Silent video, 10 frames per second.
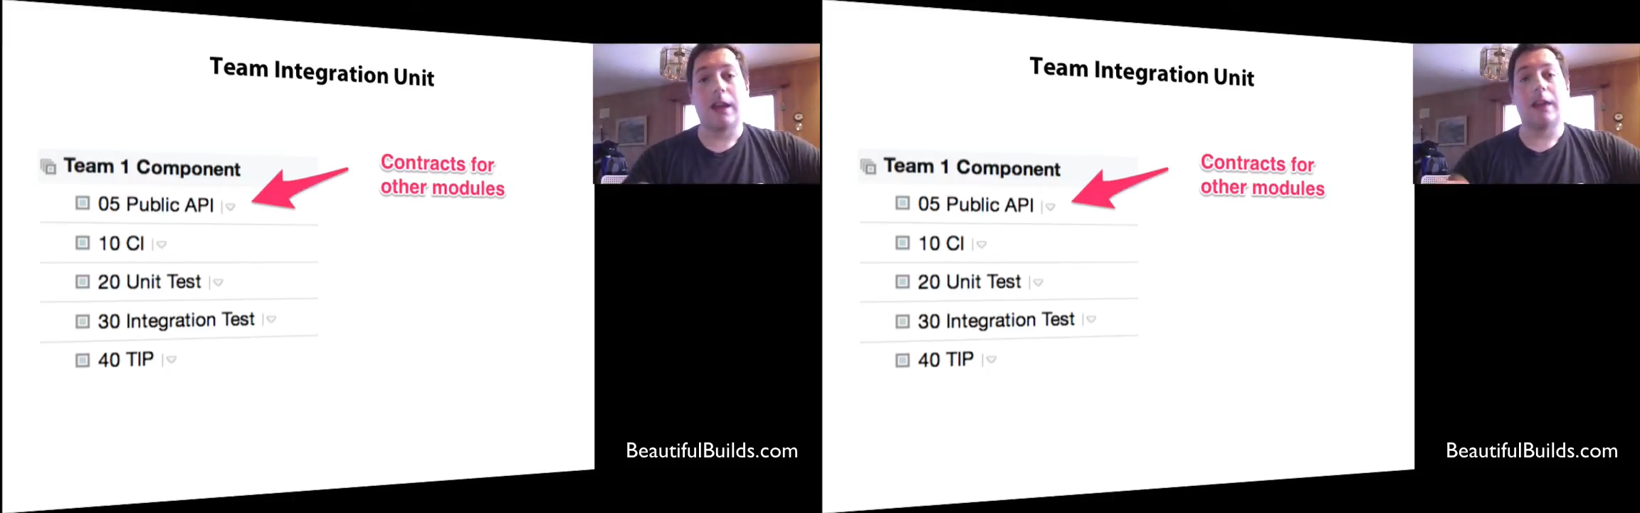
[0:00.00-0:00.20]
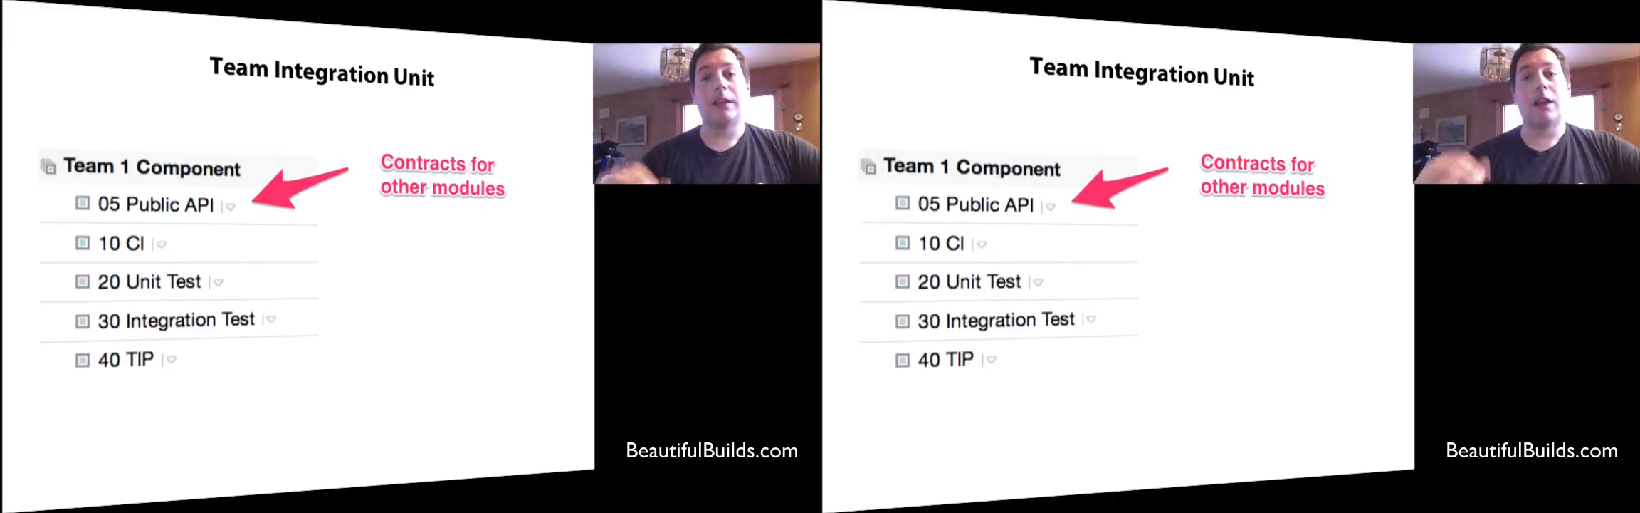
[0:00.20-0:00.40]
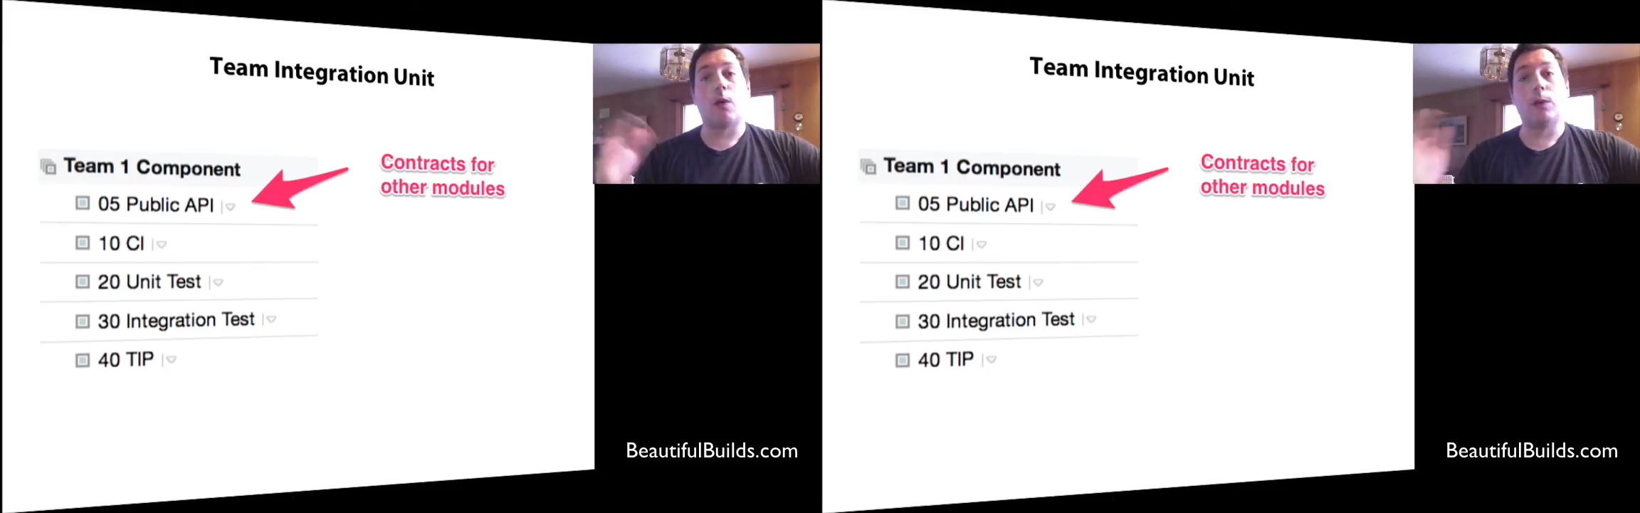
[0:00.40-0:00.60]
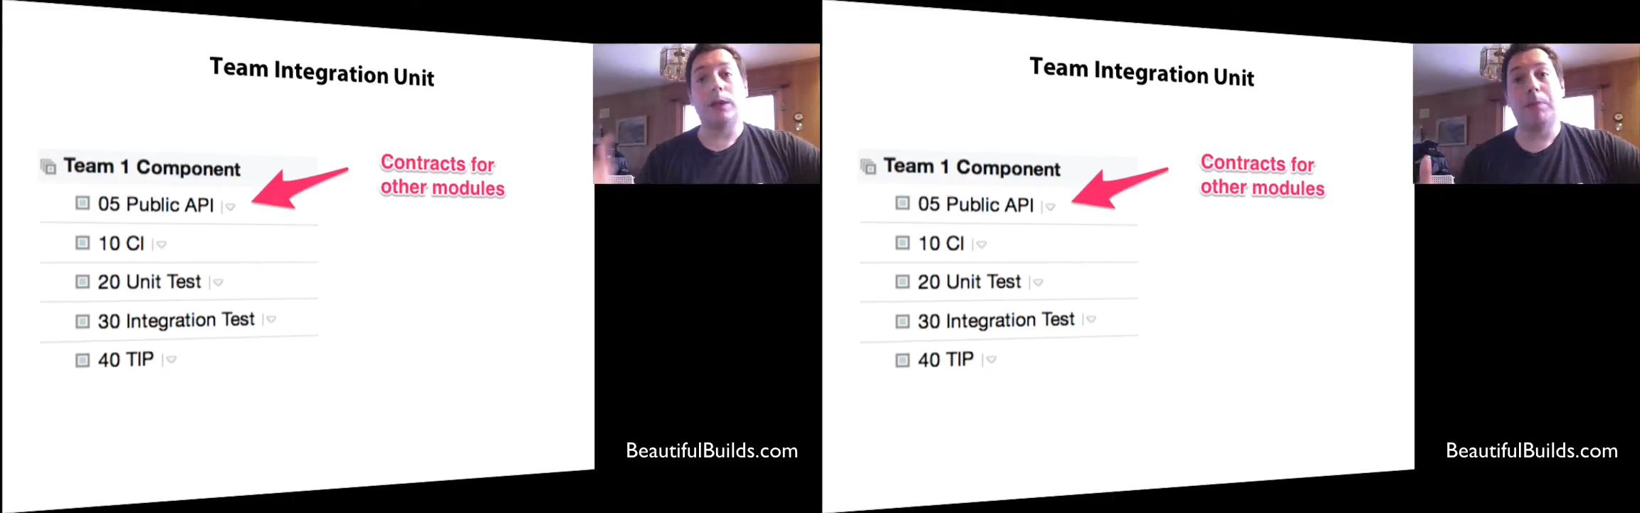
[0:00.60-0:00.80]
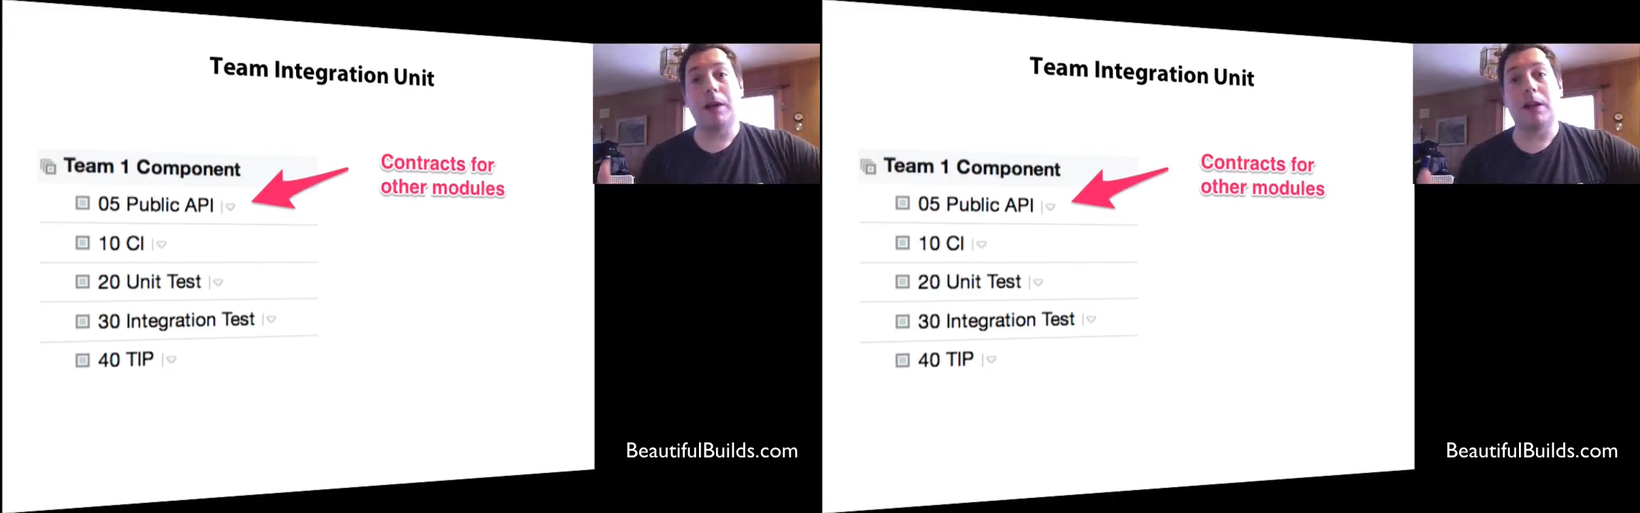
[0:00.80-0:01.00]
and then
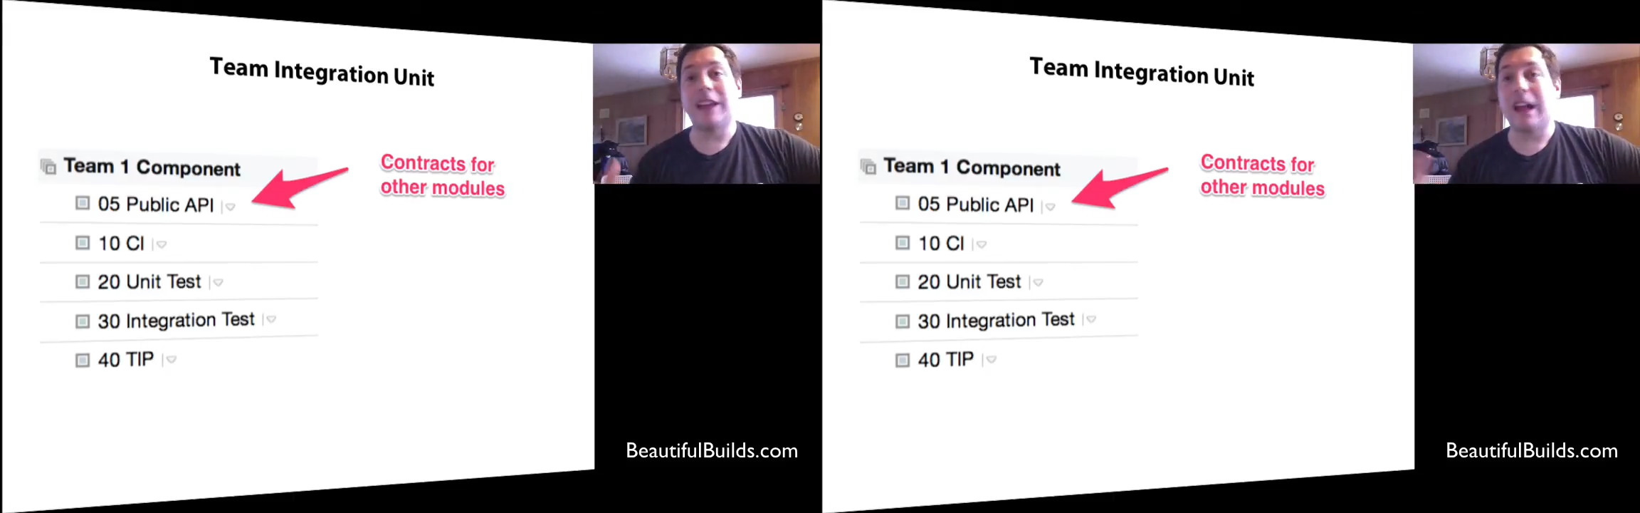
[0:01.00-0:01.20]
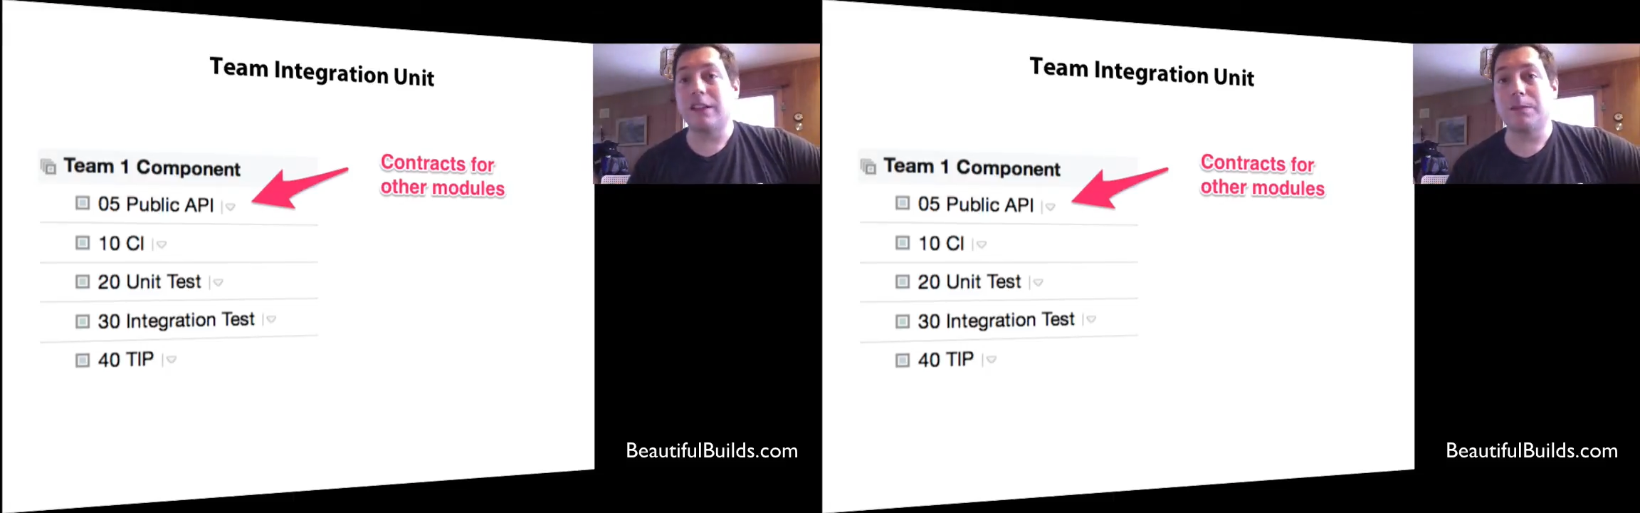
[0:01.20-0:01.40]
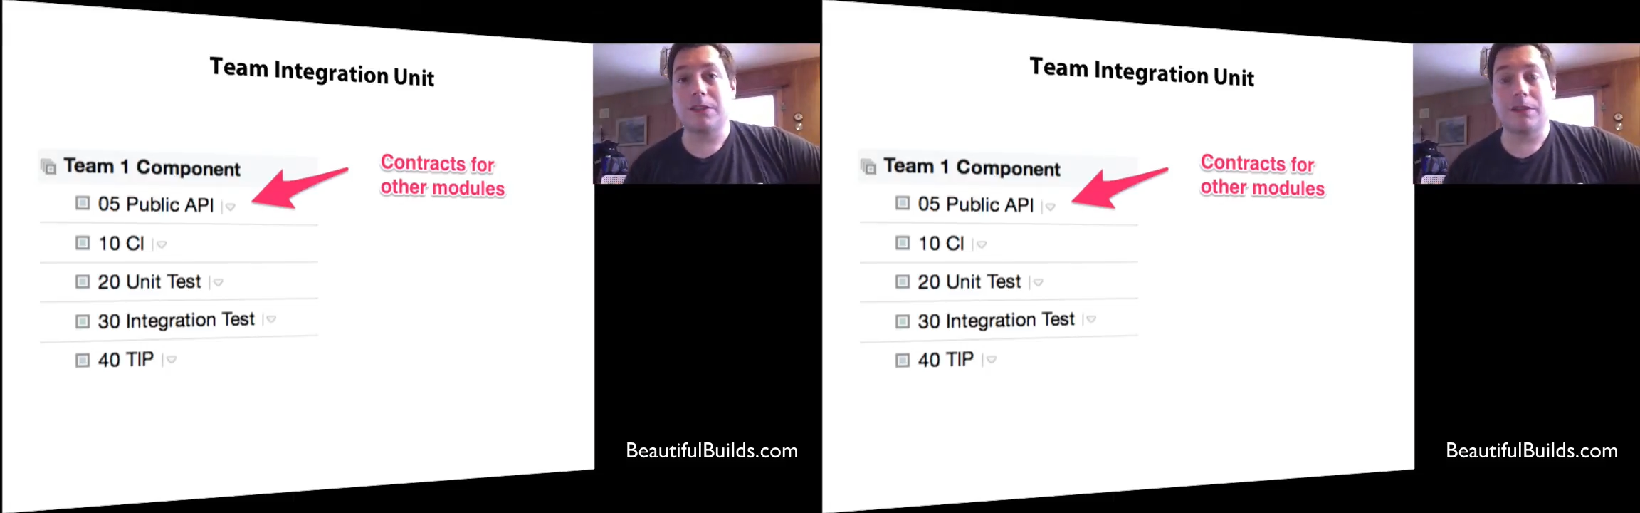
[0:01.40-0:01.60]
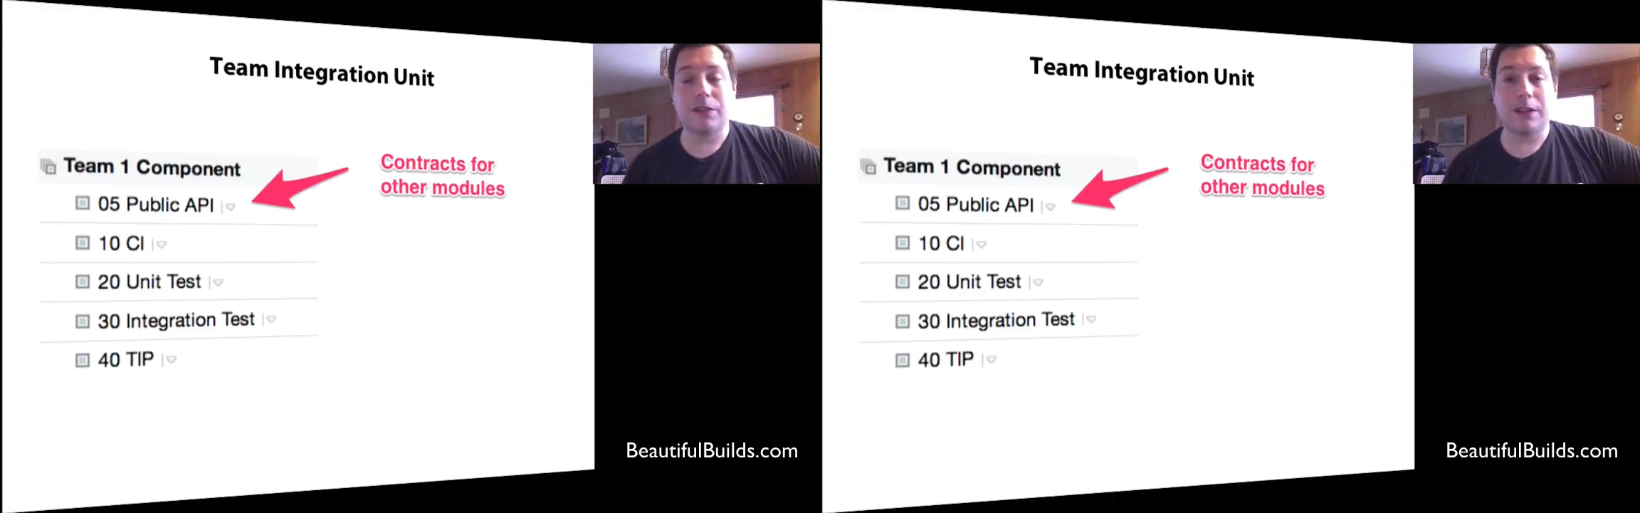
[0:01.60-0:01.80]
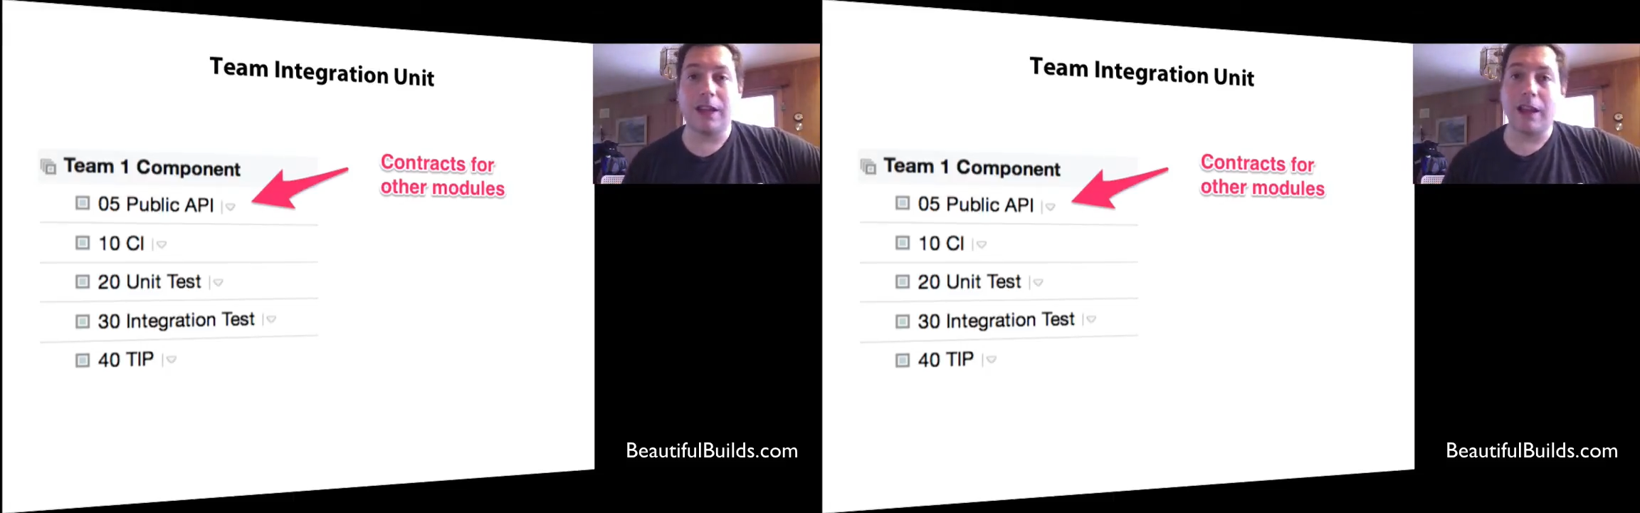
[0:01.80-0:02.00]
only build that specific